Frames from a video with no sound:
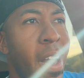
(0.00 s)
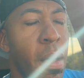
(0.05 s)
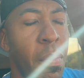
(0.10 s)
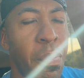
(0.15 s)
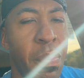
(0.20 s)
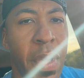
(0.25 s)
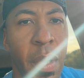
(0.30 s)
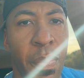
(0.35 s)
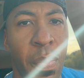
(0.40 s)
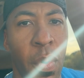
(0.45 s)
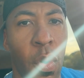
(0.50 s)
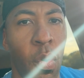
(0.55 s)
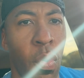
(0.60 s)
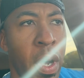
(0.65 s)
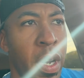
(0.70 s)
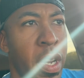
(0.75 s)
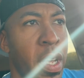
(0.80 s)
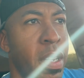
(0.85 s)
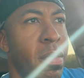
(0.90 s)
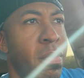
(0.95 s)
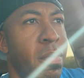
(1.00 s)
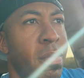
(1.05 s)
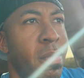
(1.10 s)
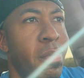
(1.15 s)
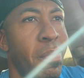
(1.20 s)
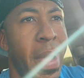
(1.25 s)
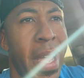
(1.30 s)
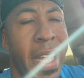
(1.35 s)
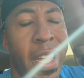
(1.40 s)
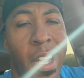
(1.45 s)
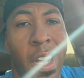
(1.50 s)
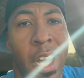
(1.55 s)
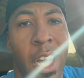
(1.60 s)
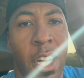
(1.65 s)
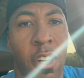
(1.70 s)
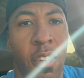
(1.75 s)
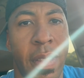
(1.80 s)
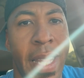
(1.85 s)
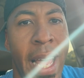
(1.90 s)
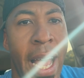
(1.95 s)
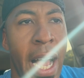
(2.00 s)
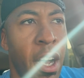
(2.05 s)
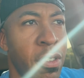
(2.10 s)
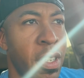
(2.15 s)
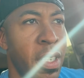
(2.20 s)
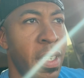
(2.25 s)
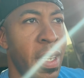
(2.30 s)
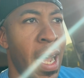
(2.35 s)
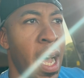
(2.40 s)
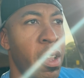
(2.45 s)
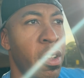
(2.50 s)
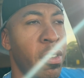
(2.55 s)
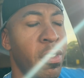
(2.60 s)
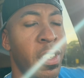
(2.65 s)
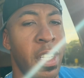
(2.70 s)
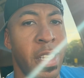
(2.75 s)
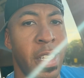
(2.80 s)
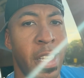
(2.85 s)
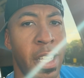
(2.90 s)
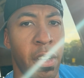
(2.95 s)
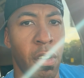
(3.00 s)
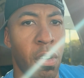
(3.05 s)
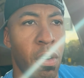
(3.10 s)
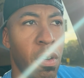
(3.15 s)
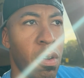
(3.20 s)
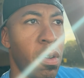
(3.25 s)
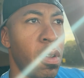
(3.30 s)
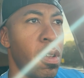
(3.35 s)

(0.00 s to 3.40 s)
of people want to make $100,000 a year.